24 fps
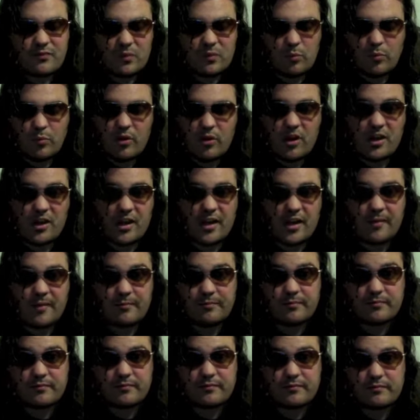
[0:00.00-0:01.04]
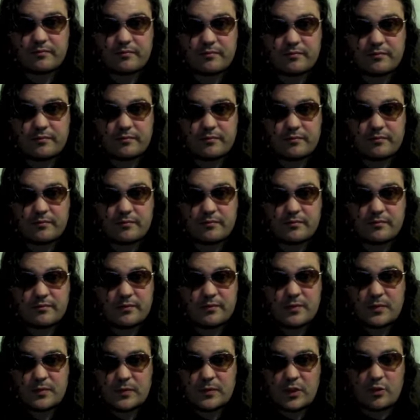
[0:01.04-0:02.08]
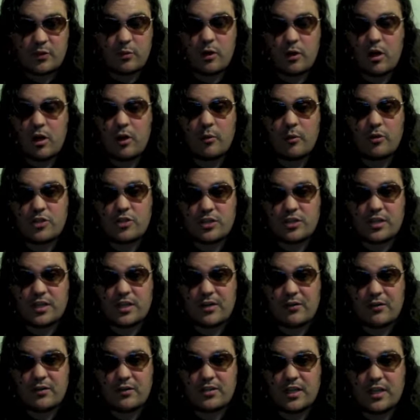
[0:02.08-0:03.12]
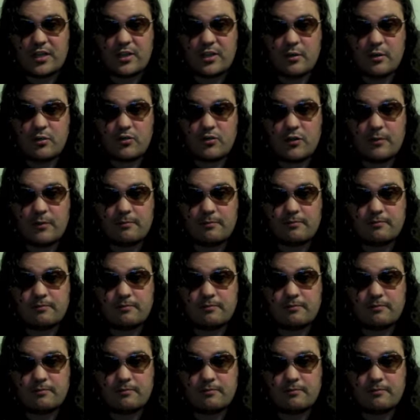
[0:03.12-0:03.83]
But yeah, this is what Hollywood should definitely take notes from.